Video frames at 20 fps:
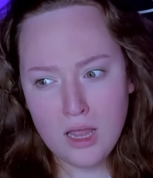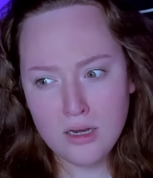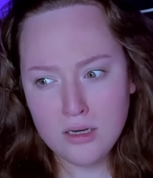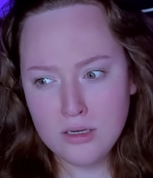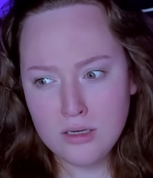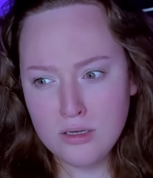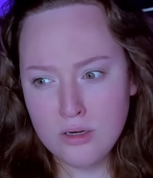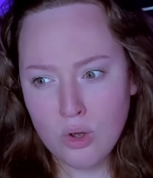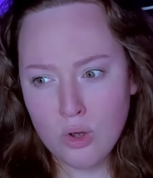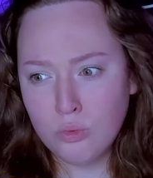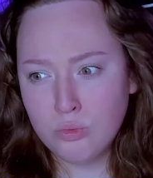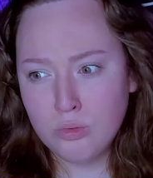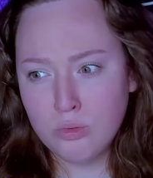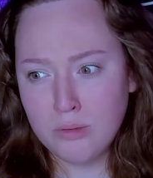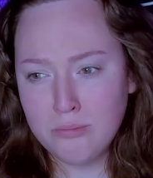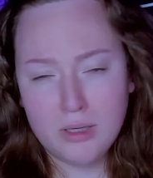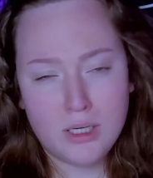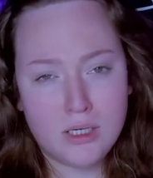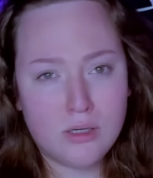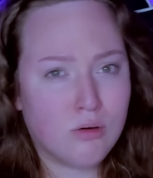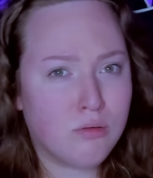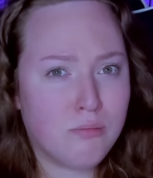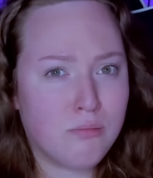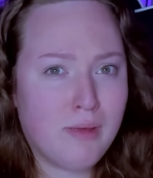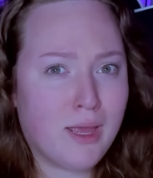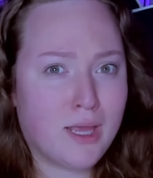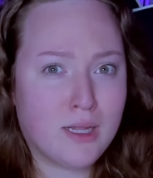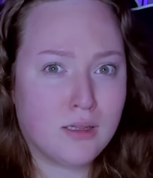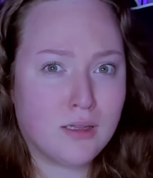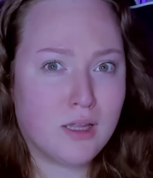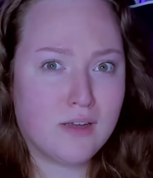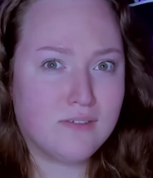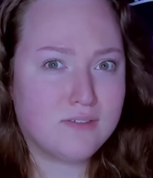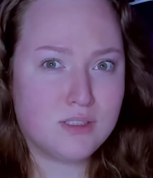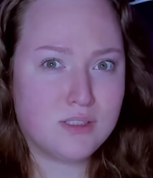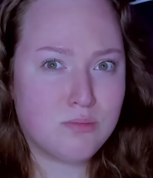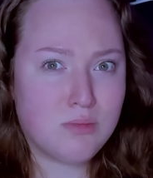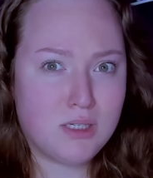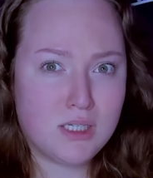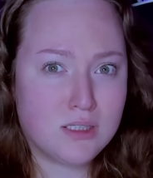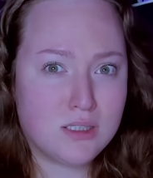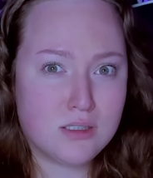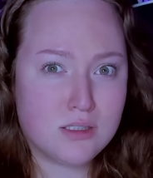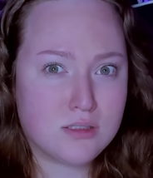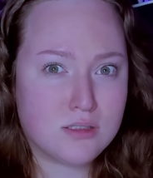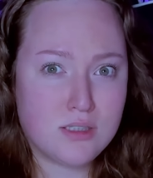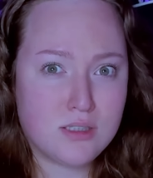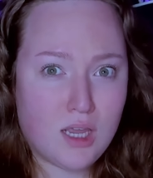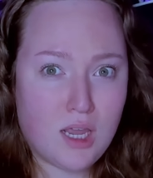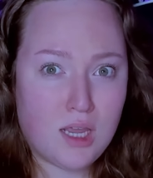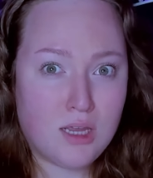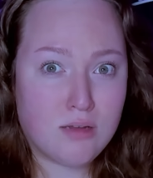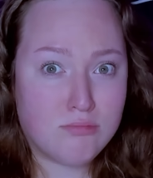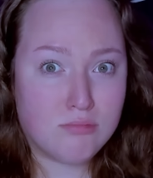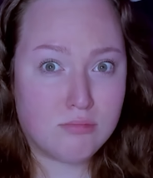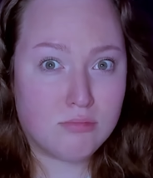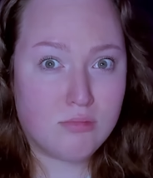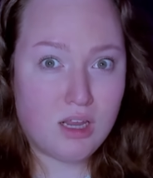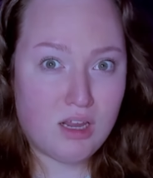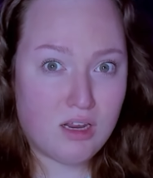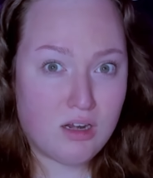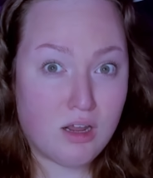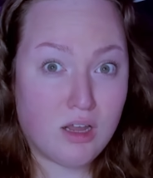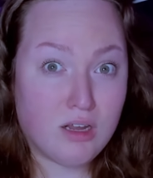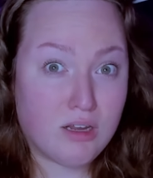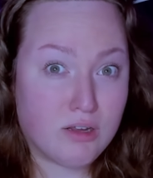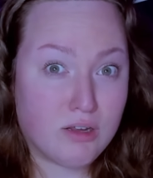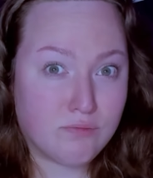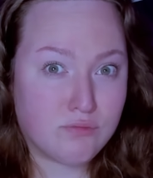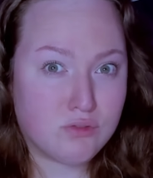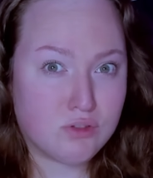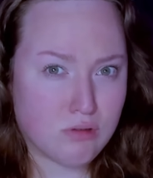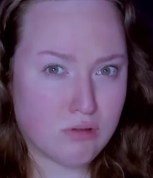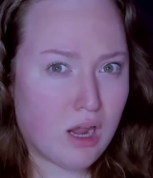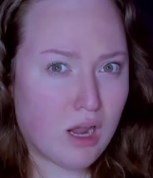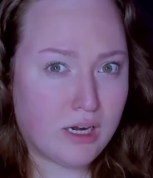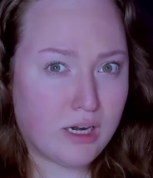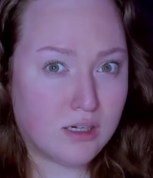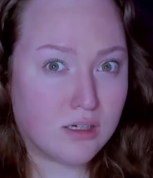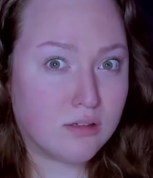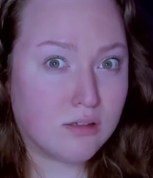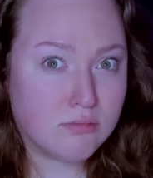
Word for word: No woman or man loves me in this game, and I have tried.